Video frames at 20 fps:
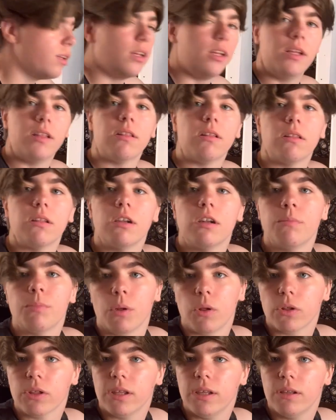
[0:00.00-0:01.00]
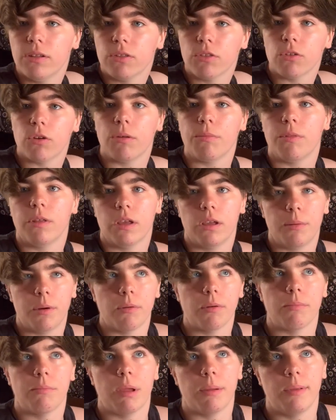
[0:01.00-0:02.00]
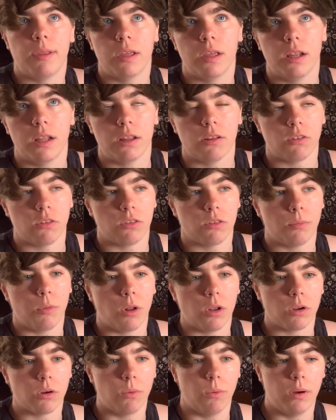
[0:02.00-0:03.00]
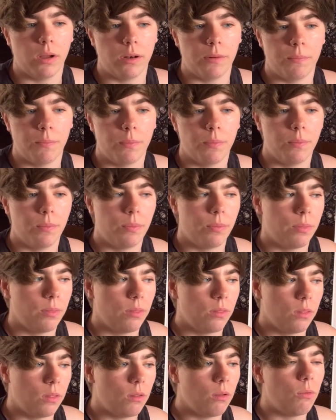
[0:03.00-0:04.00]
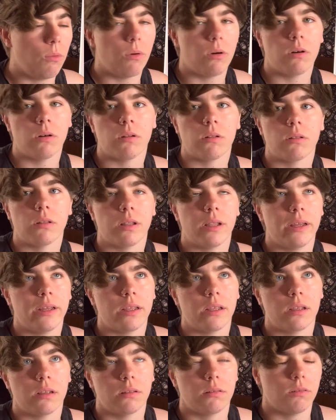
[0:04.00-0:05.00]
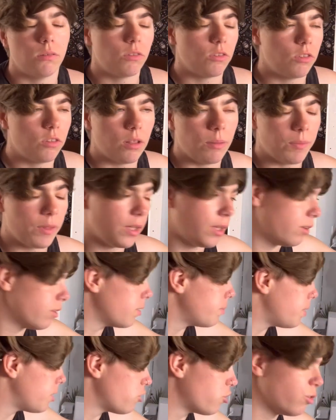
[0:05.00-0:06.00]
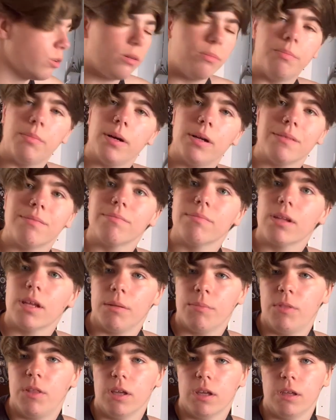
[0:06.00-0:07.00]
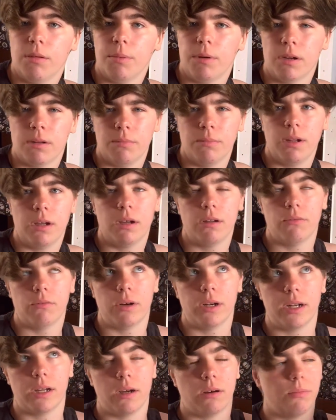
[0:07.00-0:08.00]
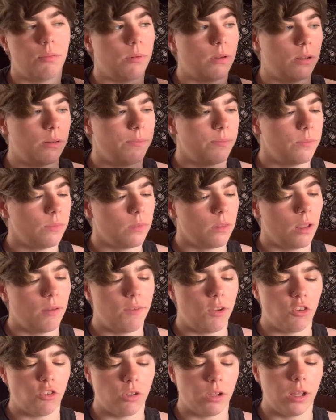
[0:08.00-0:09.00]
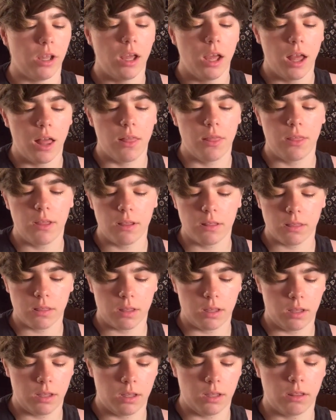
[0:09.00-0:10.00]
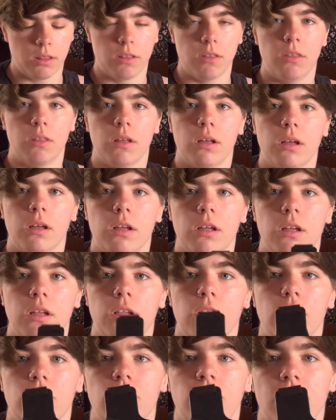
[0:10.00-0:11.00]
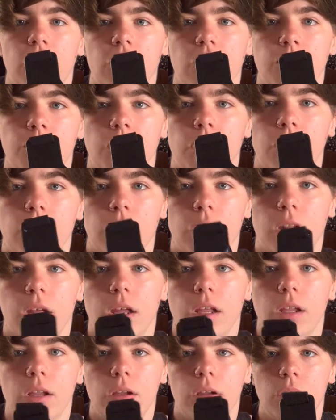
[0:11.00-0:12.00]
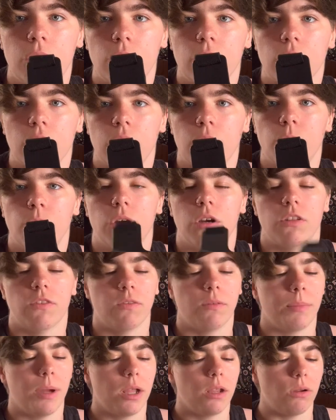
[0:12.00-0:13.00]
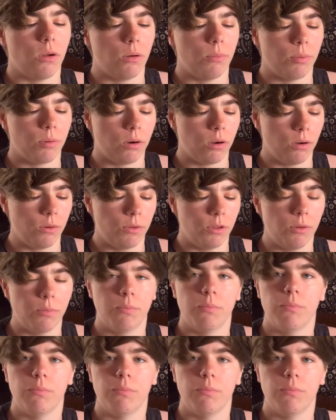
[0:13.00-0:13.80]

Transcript: is a little bulky, so I'm thinking about maybe getting a smaller one or like something else. I'm not sure, but I'm thinking about it. Not right now, but eventually. This is the chest mount that I use. It works for my GoPro. You